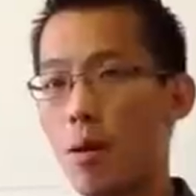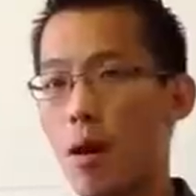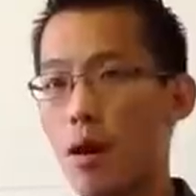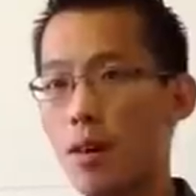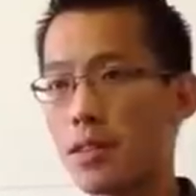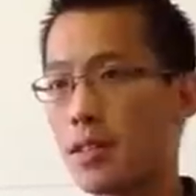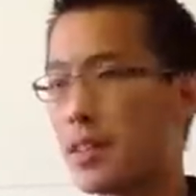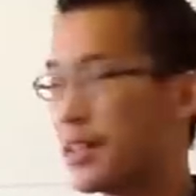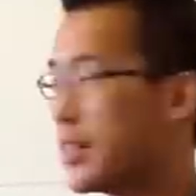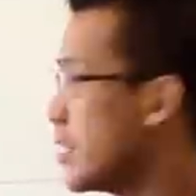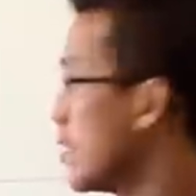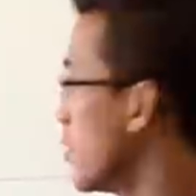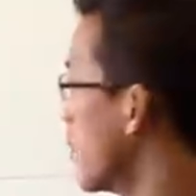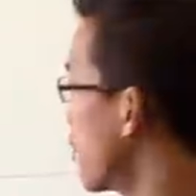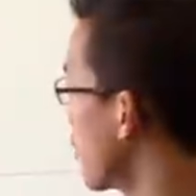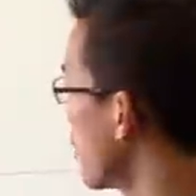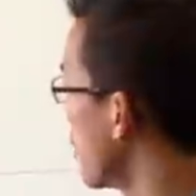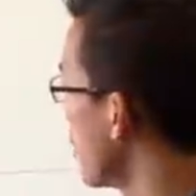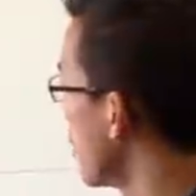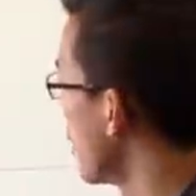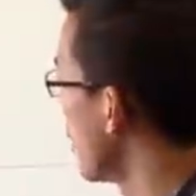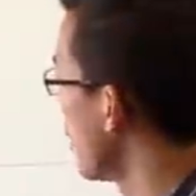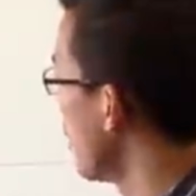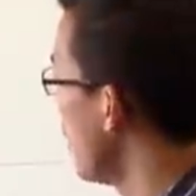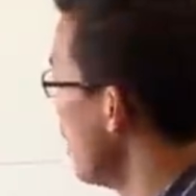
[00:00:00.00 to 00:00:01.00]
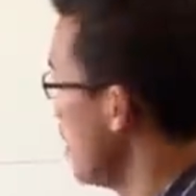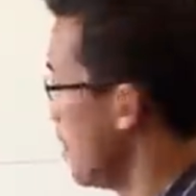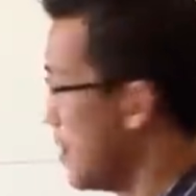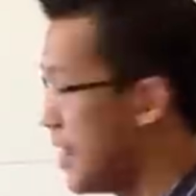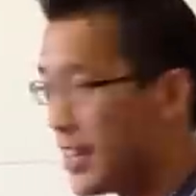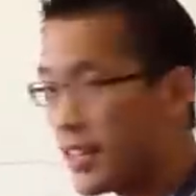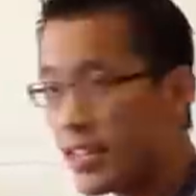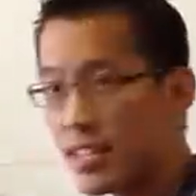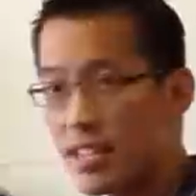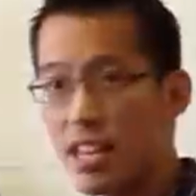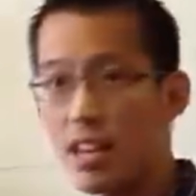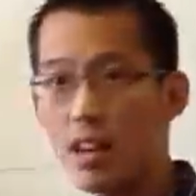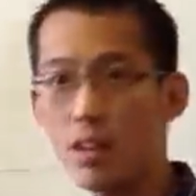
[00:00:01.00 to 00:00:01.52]
positive.
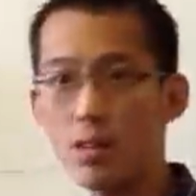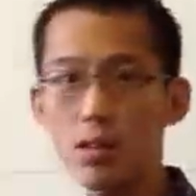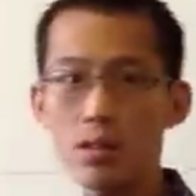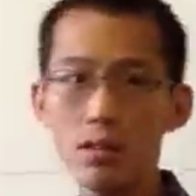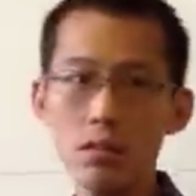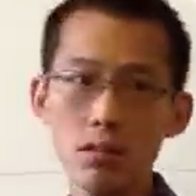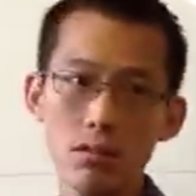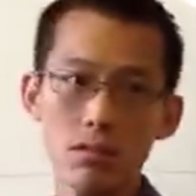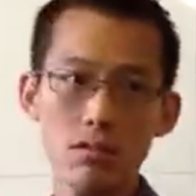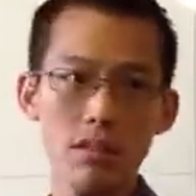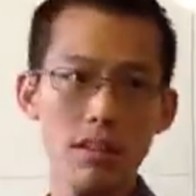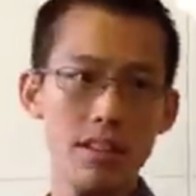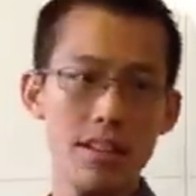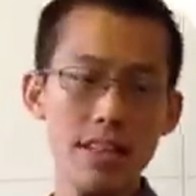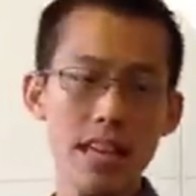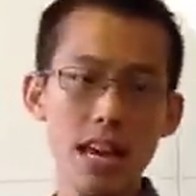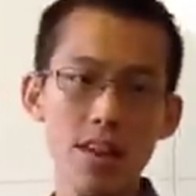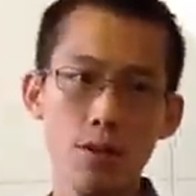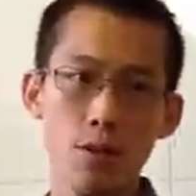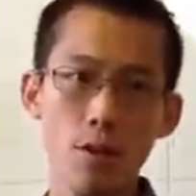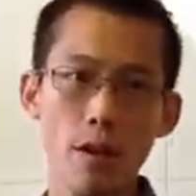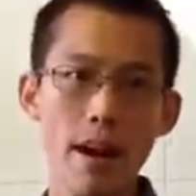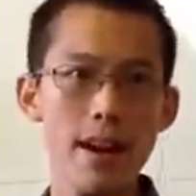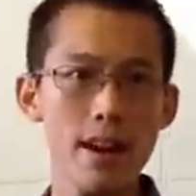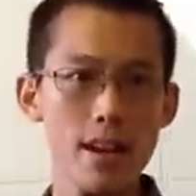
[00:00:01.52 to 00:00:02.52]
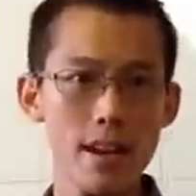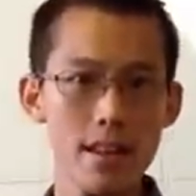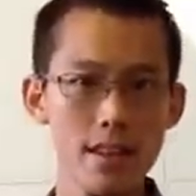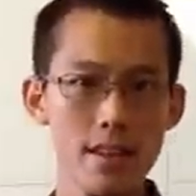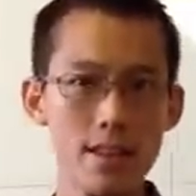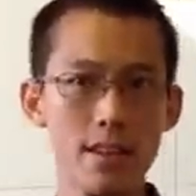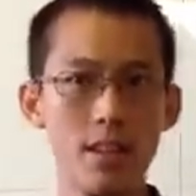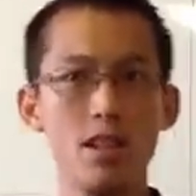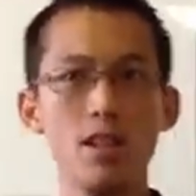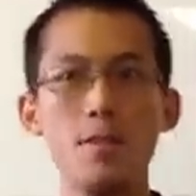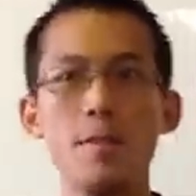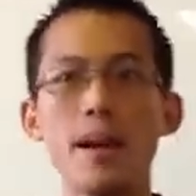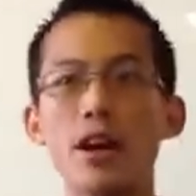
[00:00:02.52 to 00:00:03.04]
This tells you, instead of gradient,
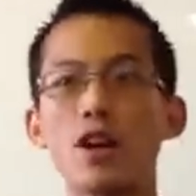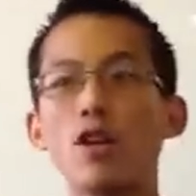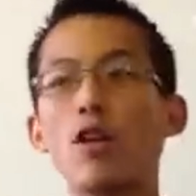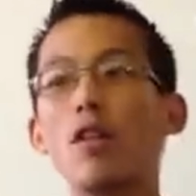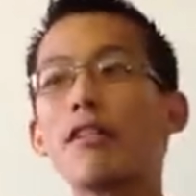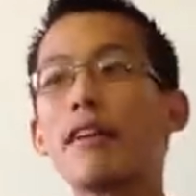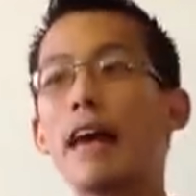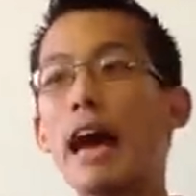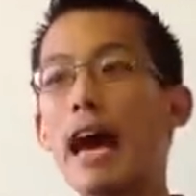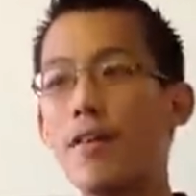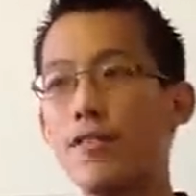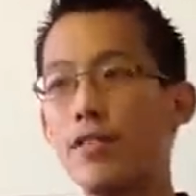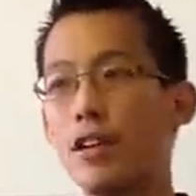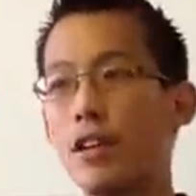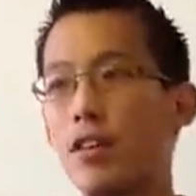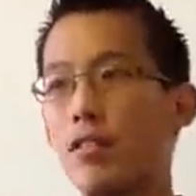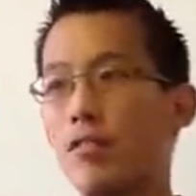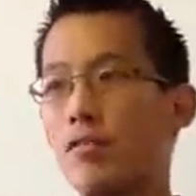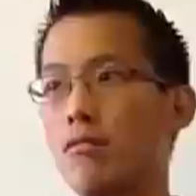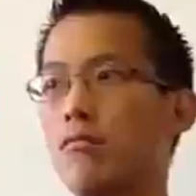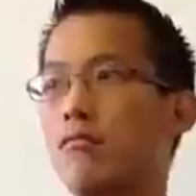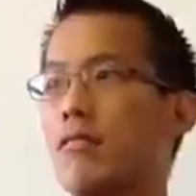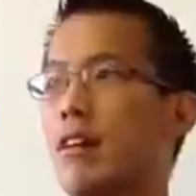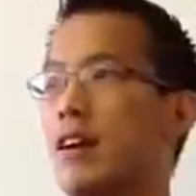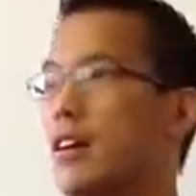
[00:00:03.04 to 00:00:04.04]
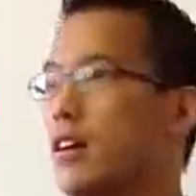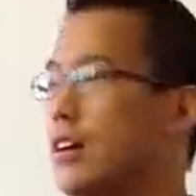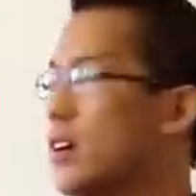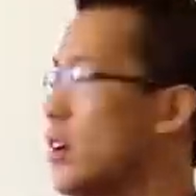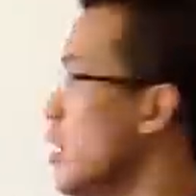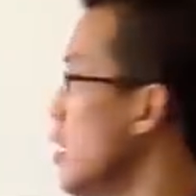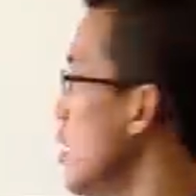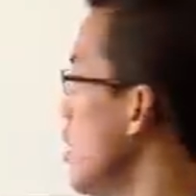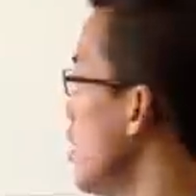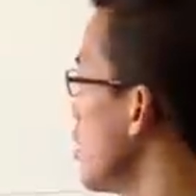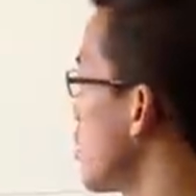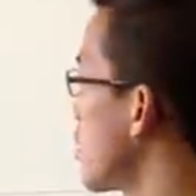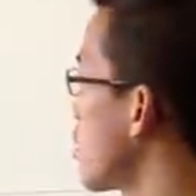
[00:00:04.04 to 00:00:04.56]
this tells you about concavity, right?
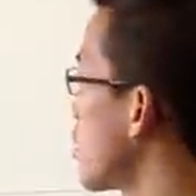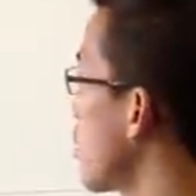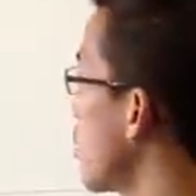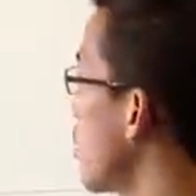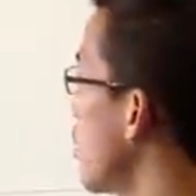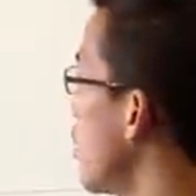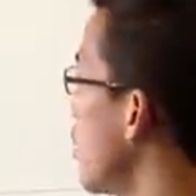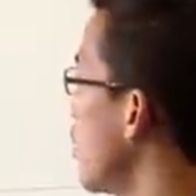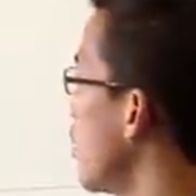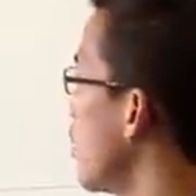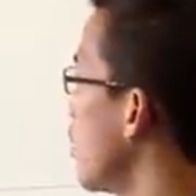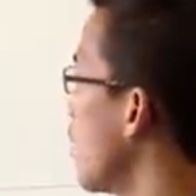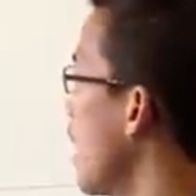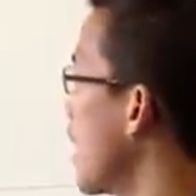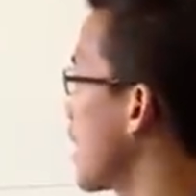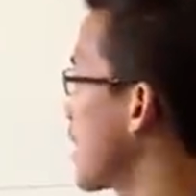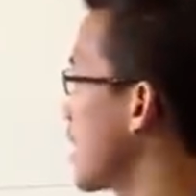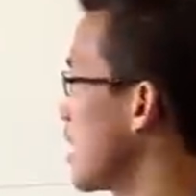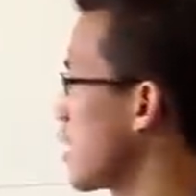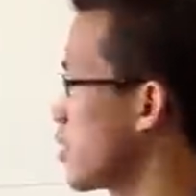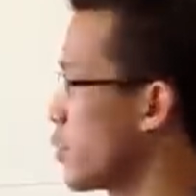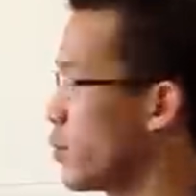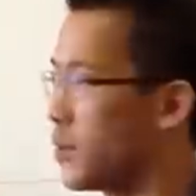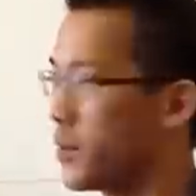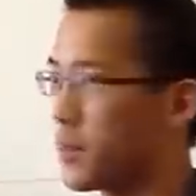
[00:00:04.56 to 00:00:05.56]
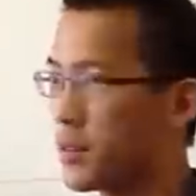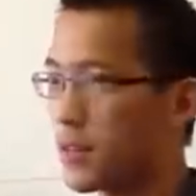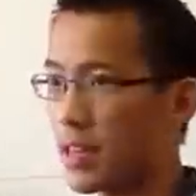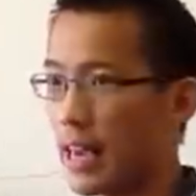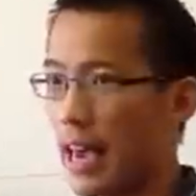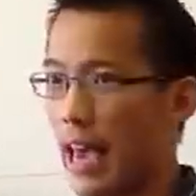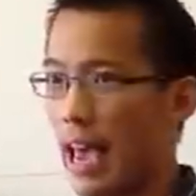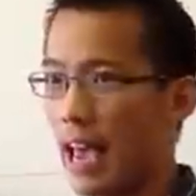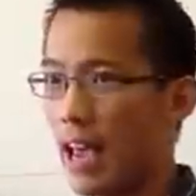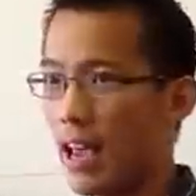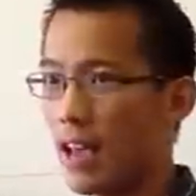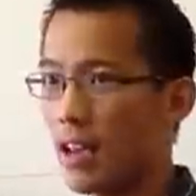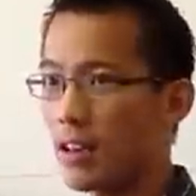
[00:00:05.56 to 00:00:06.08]
So I guess we would
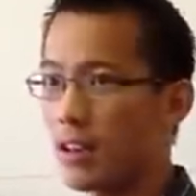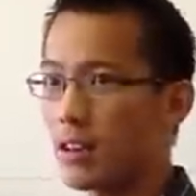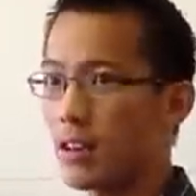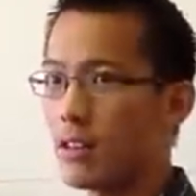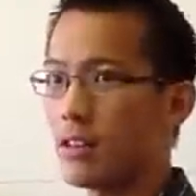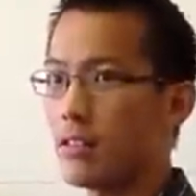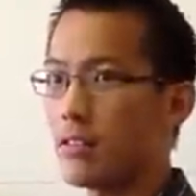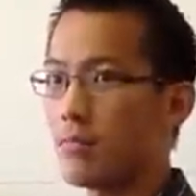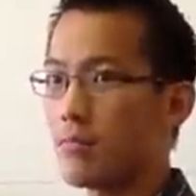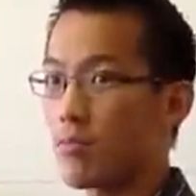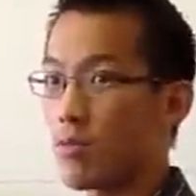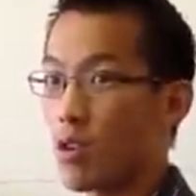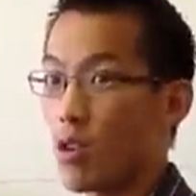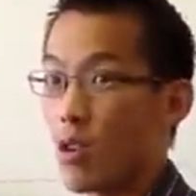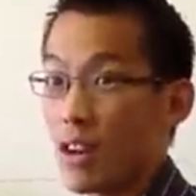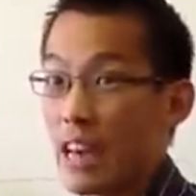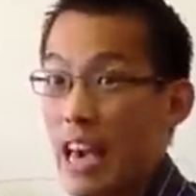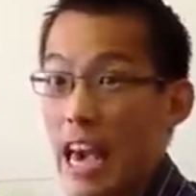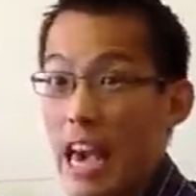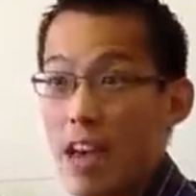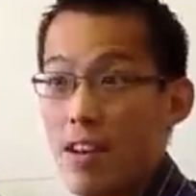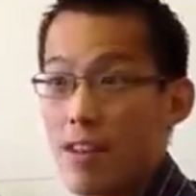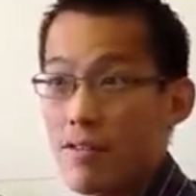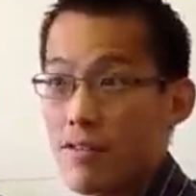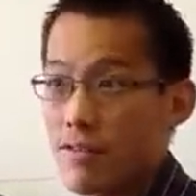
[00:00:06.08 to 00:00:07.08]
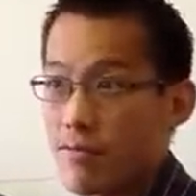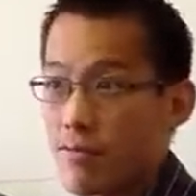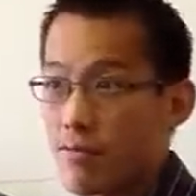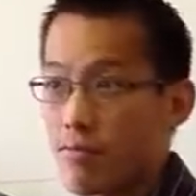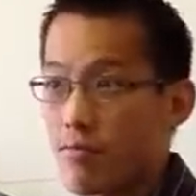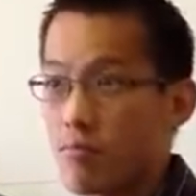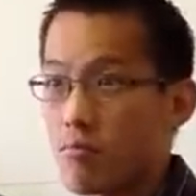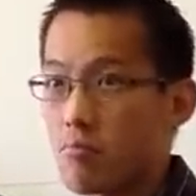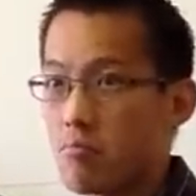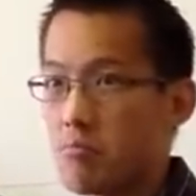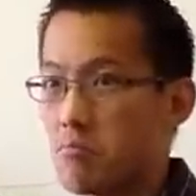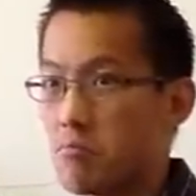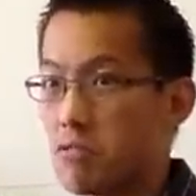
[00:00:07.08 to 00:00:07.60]
say concave
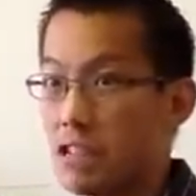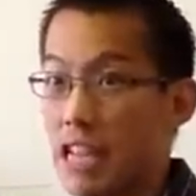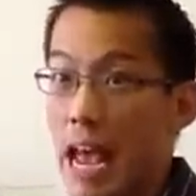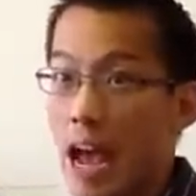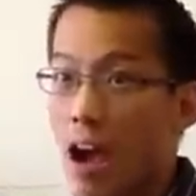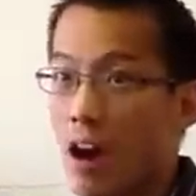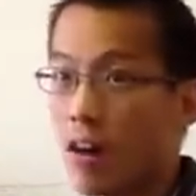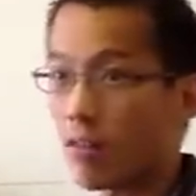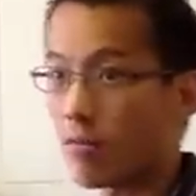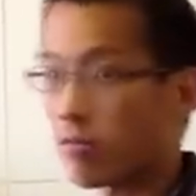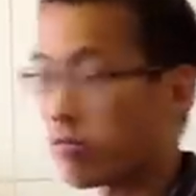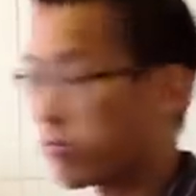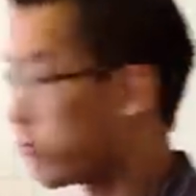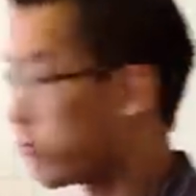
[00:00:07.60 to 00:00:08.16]
down,